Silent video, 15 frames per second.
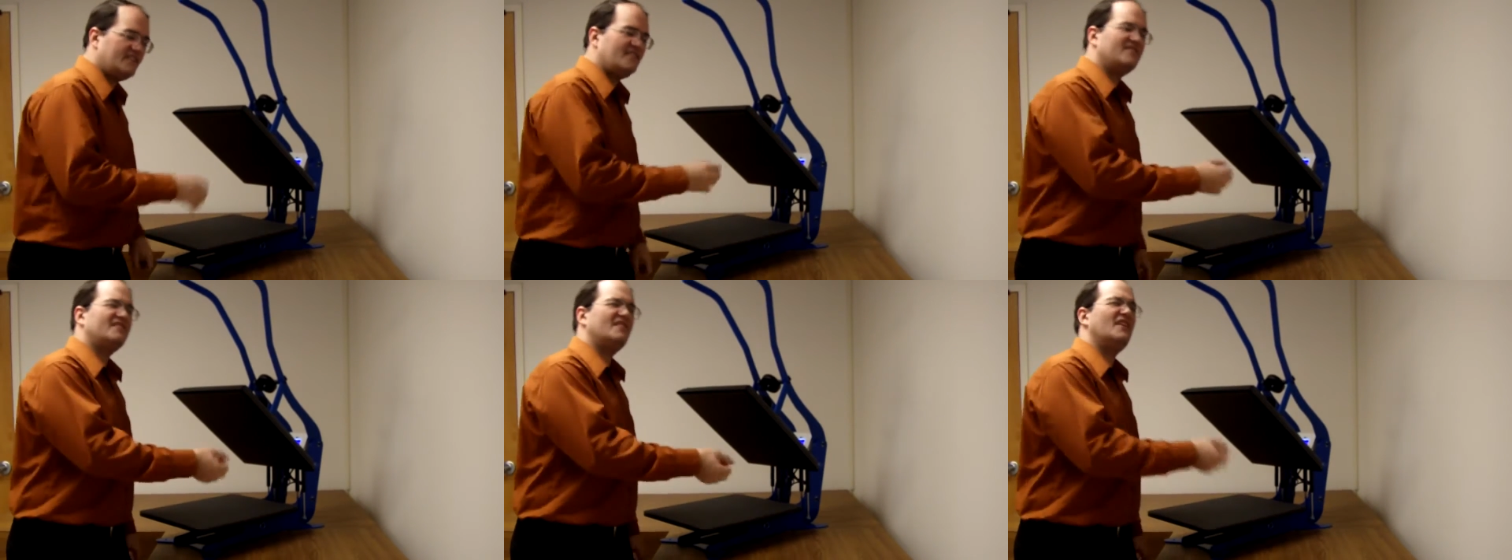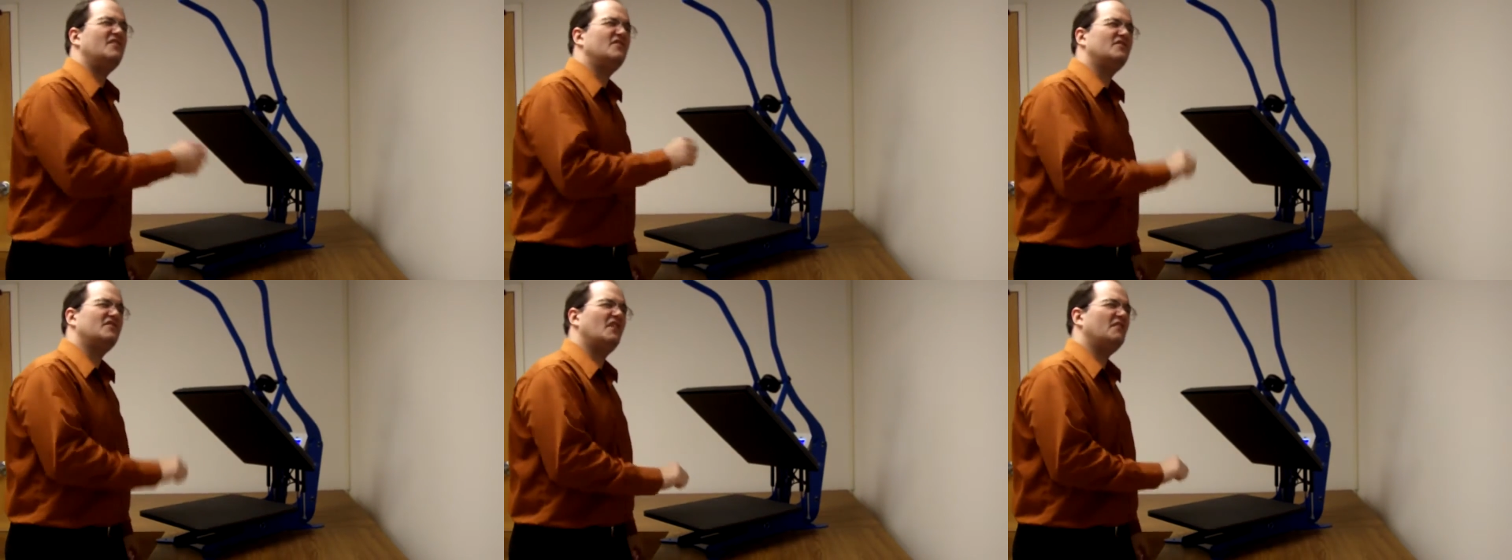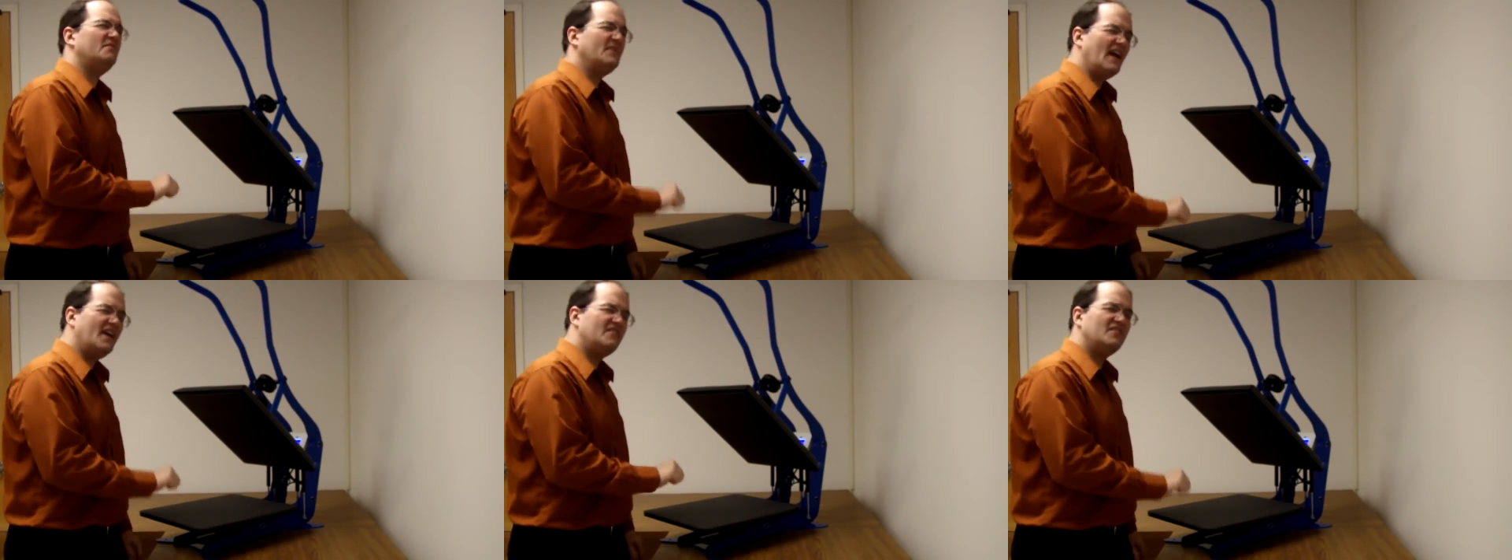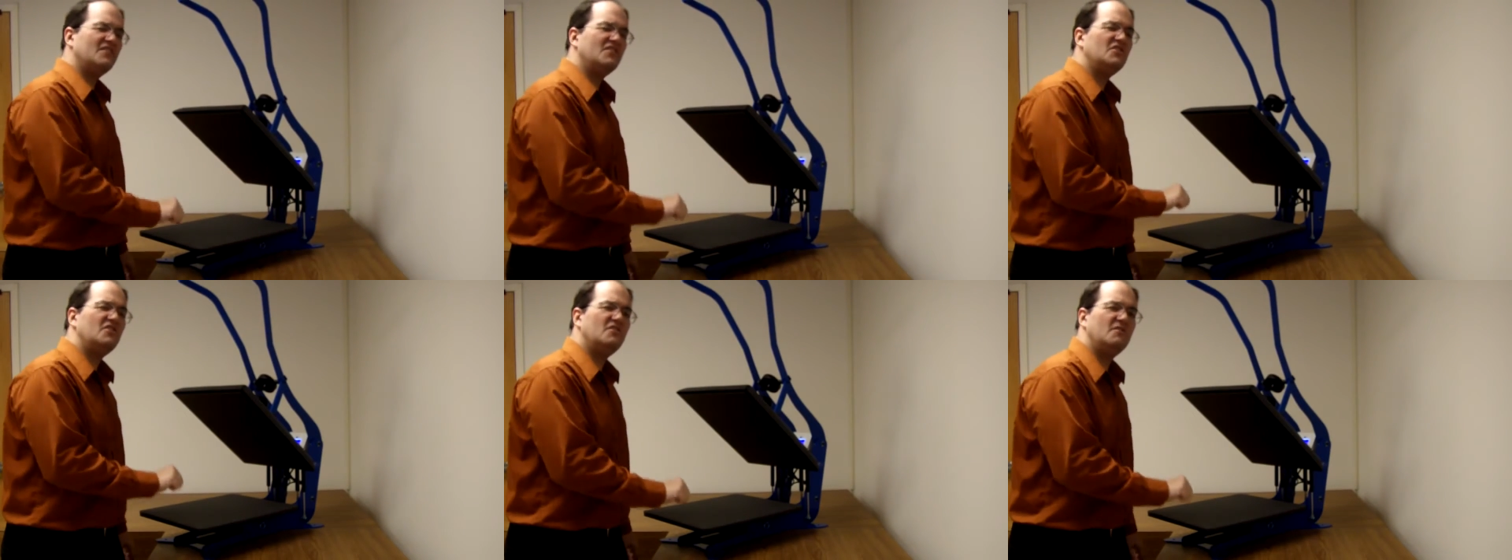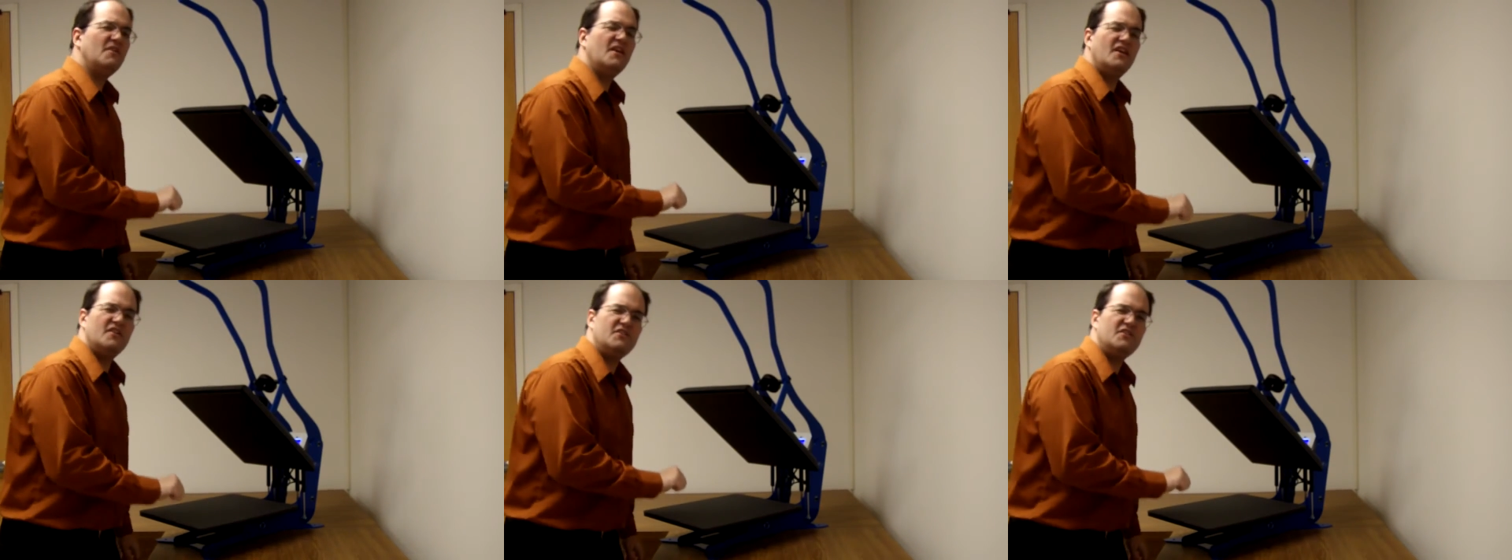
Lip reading: and to say to yourself, it's a little